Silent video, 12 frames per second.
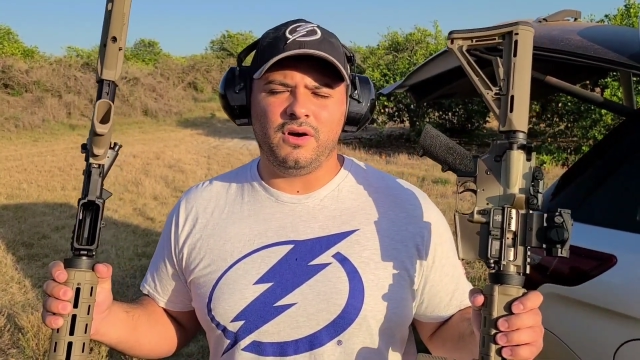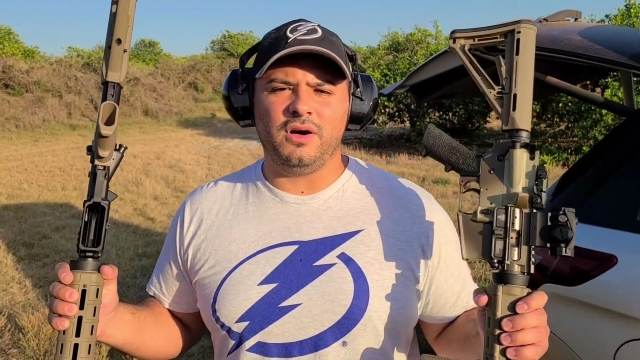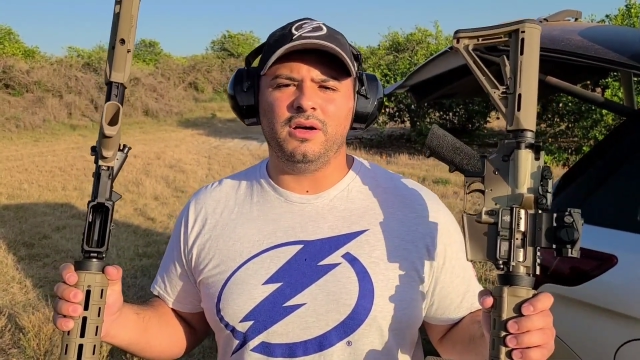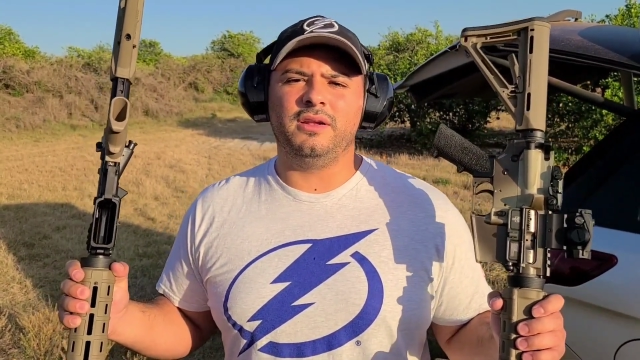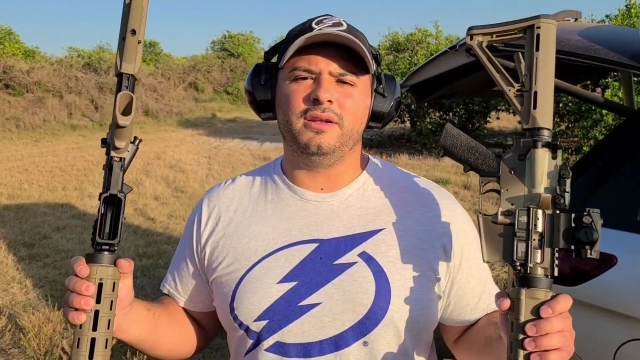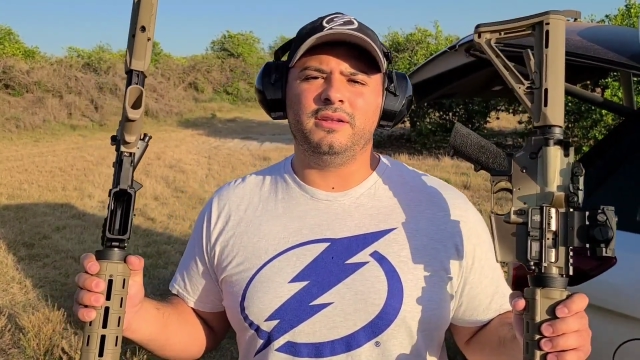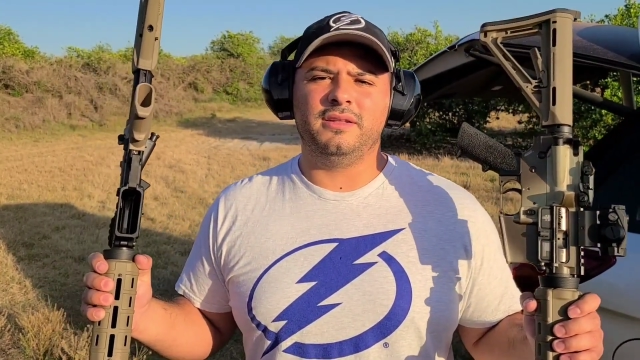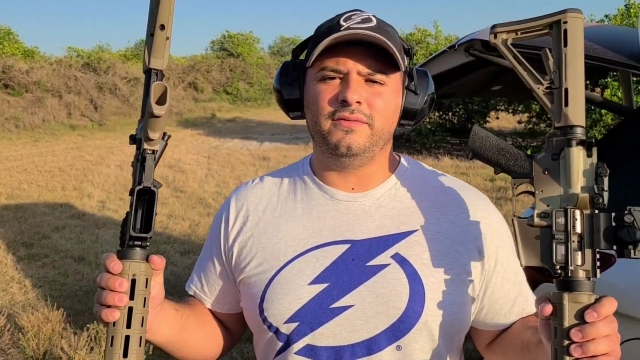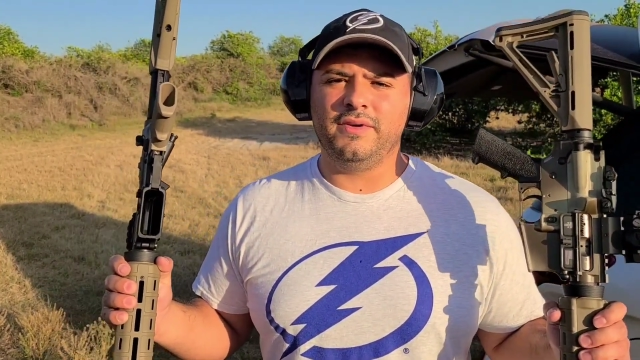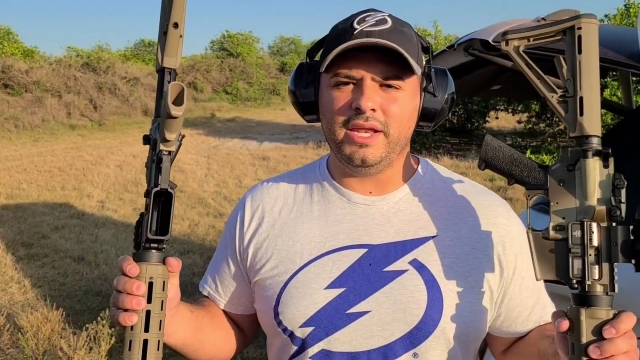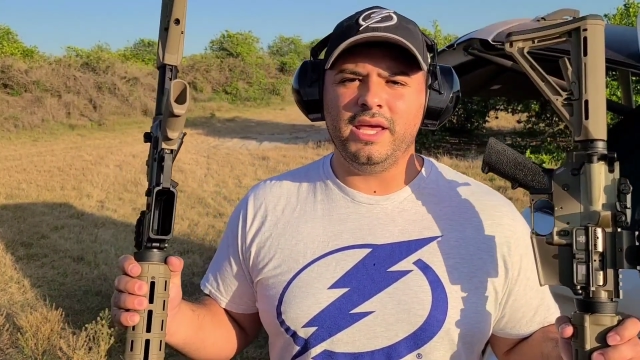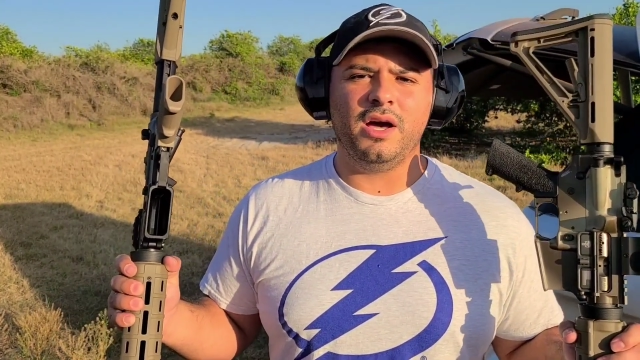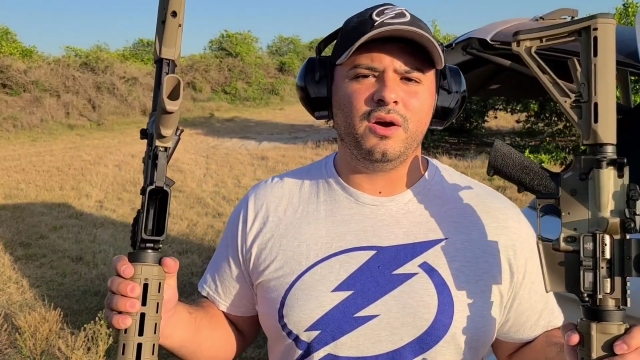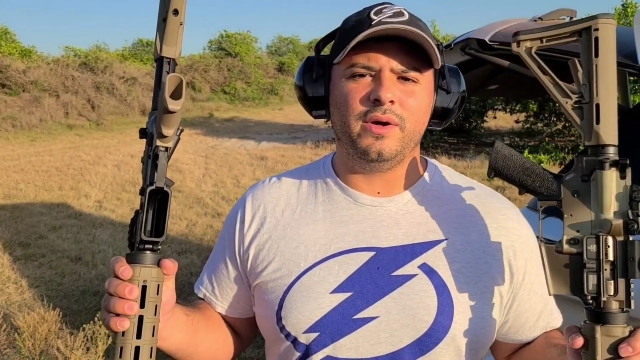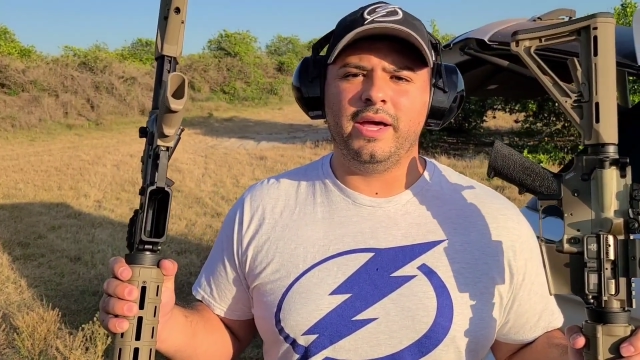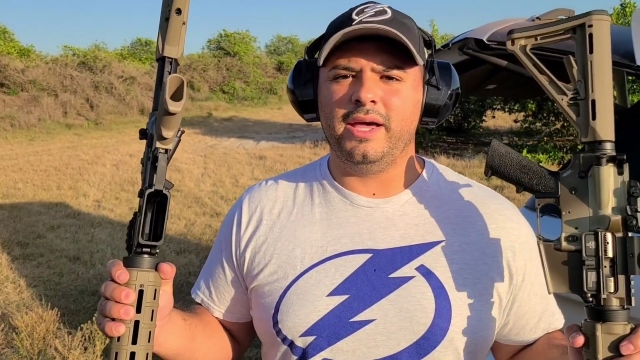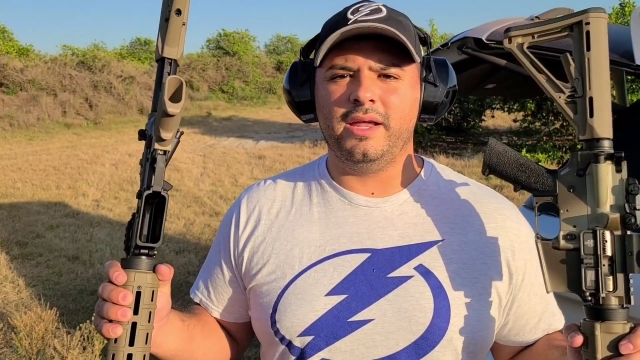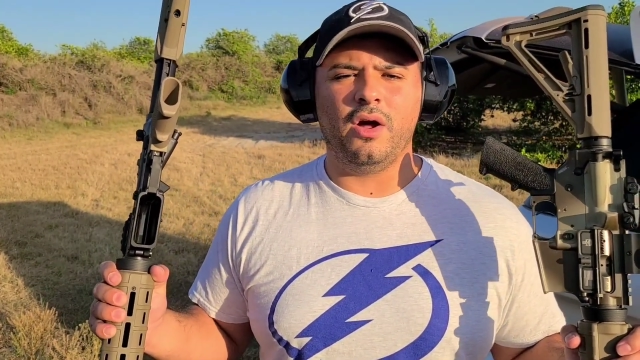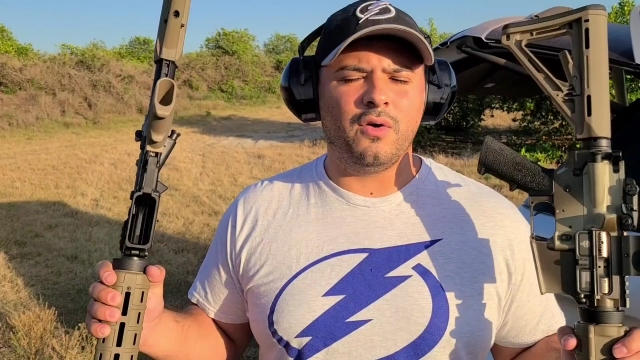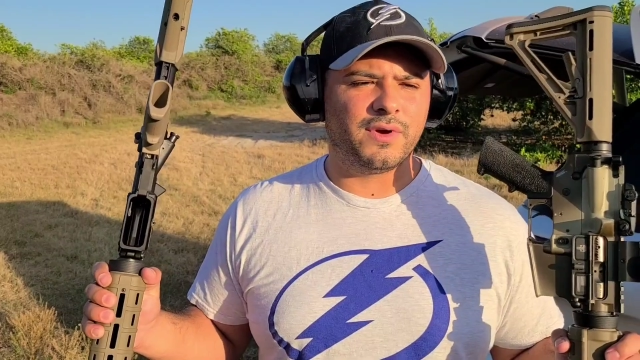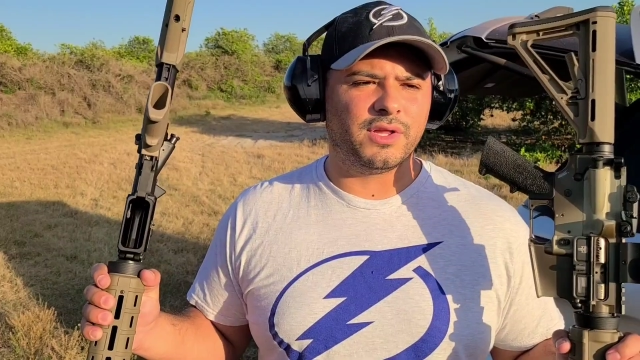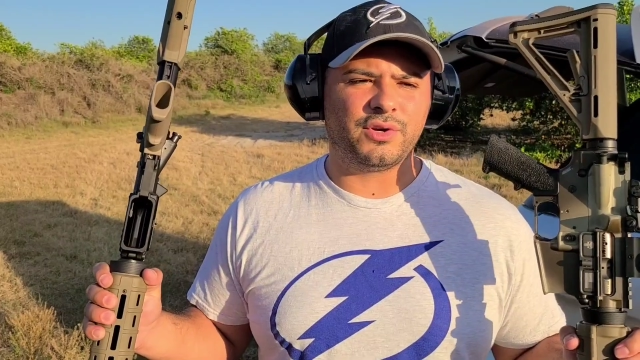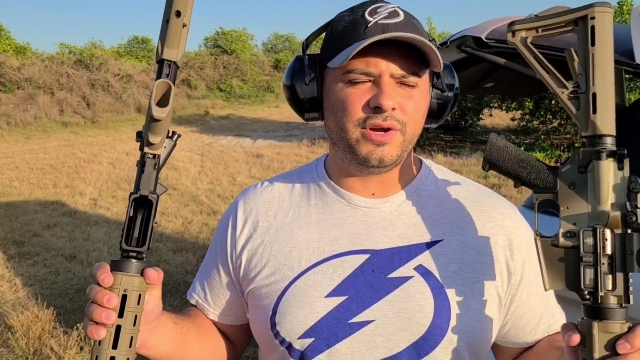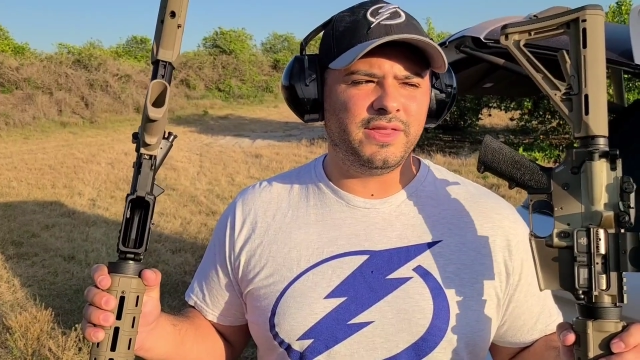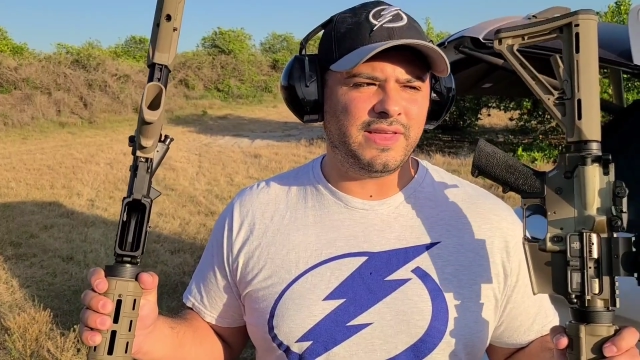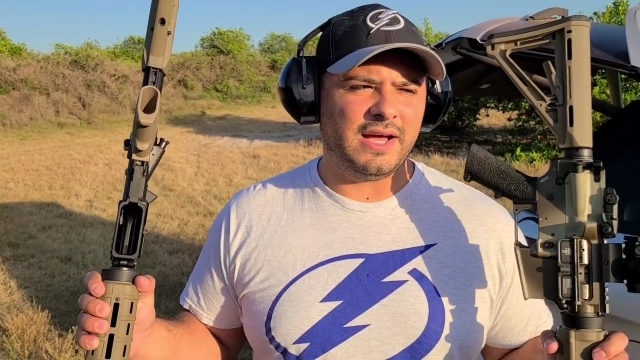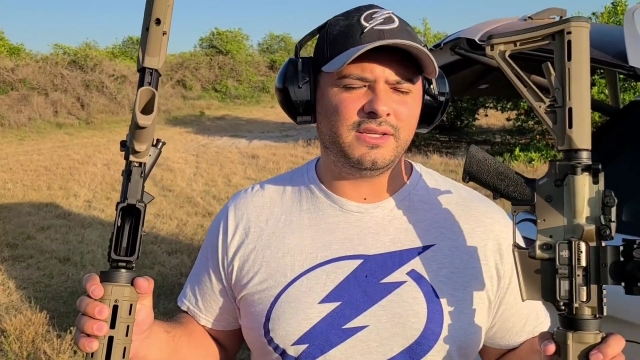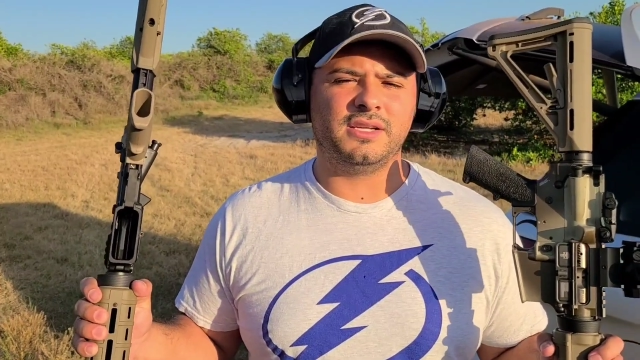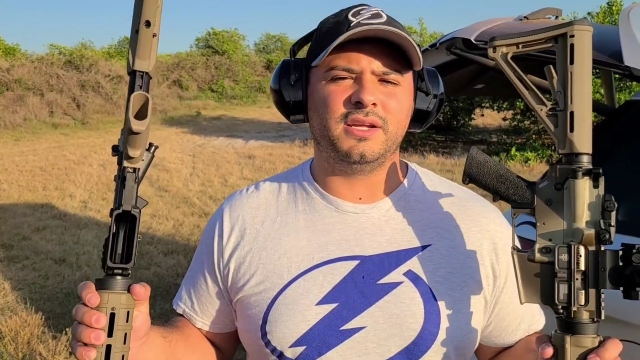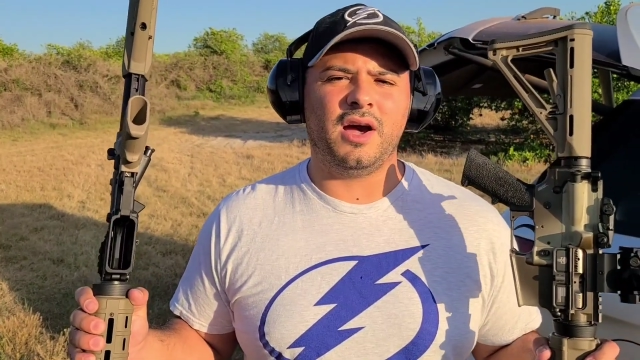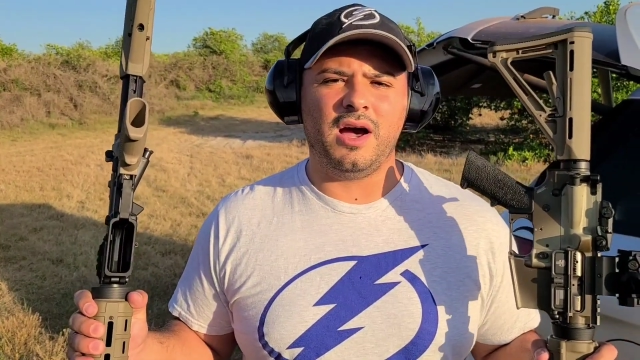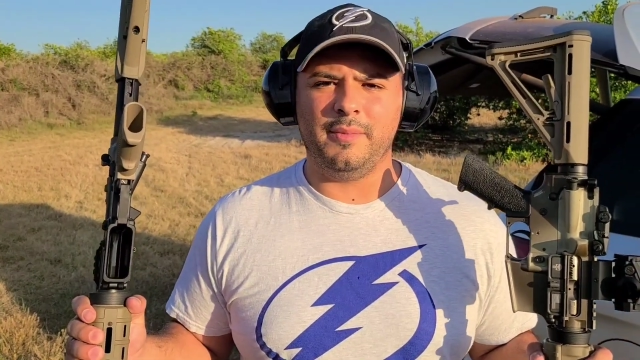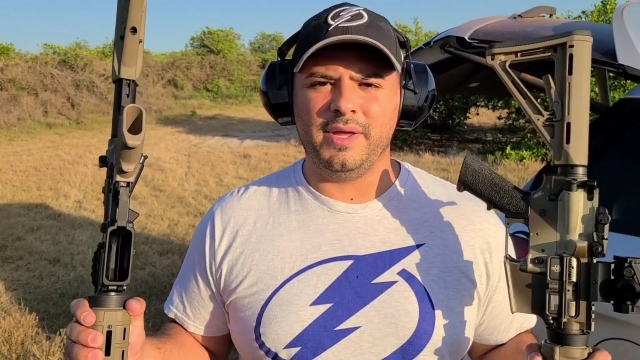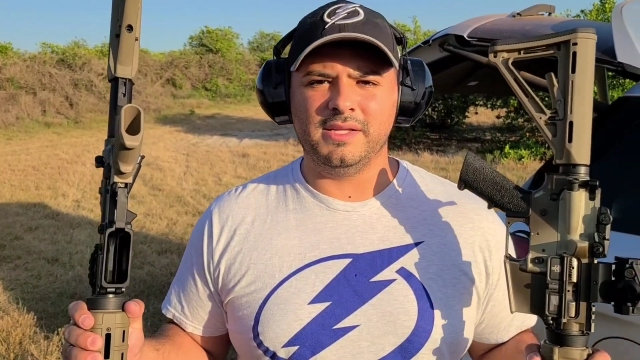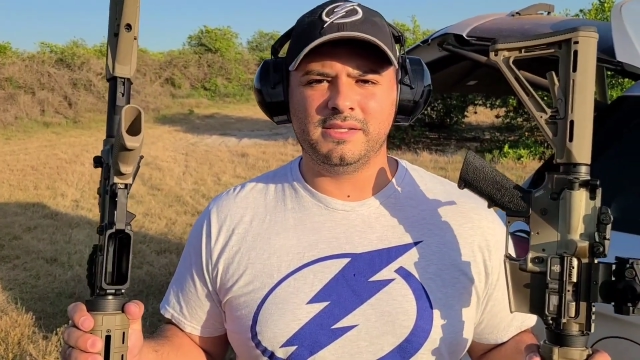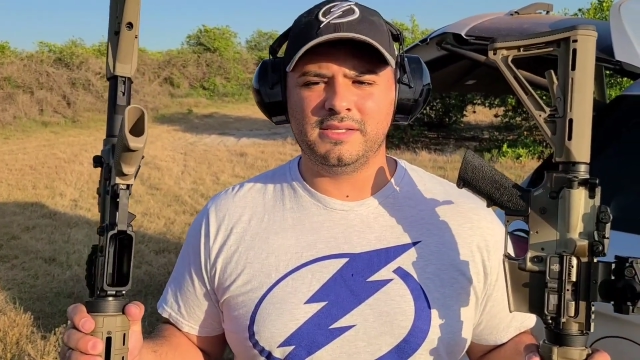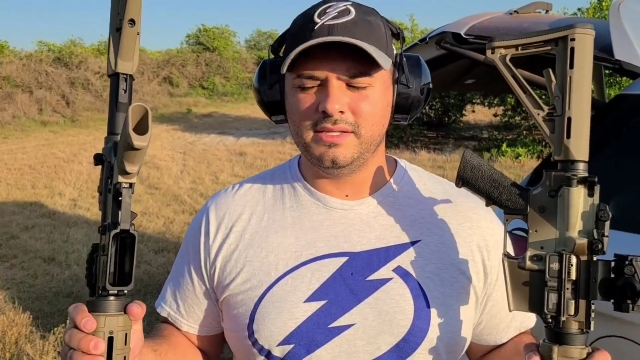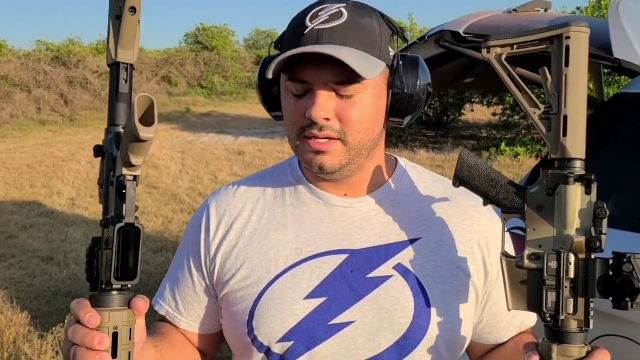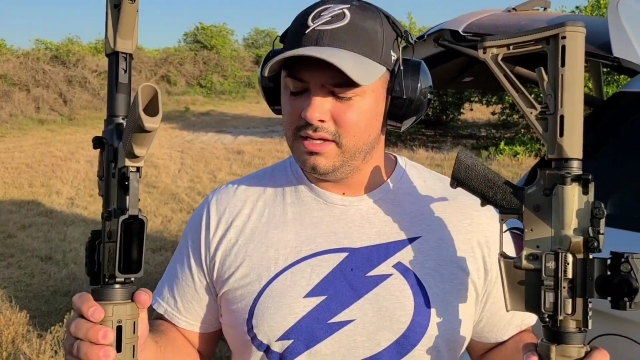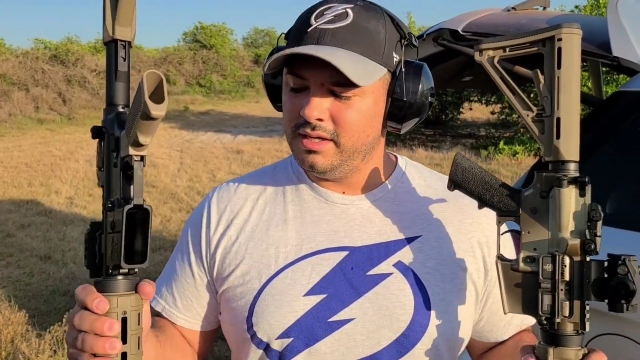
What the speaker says: on the video and over 3,000 comments.